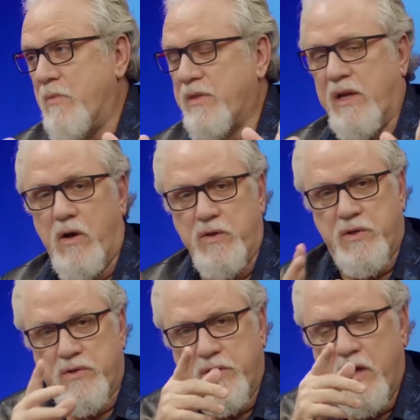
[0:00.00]
say one thing
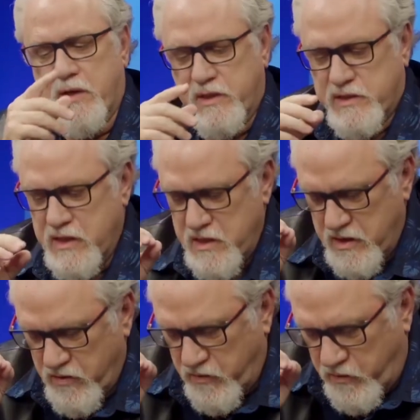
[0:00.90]
also to the audience.
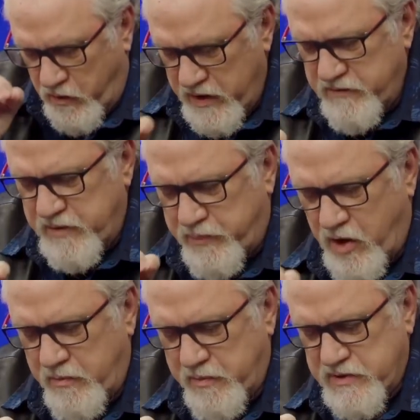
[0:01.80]
One of the
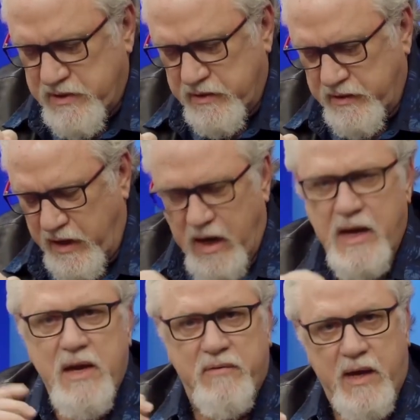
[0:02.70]
problems that I
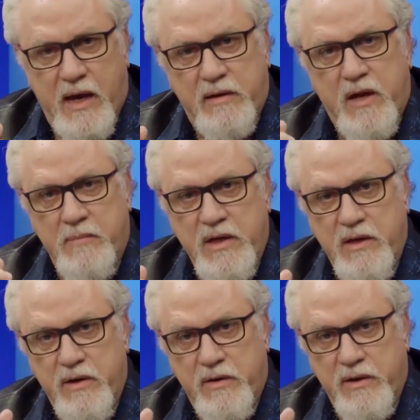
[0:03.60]
have had coming
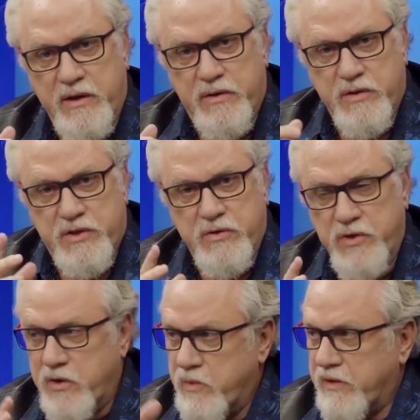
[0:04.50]
here into the
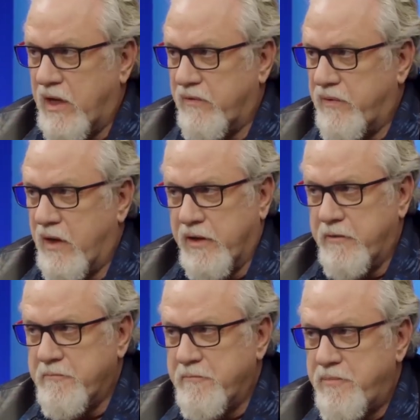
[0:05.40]
studio with Al Fadi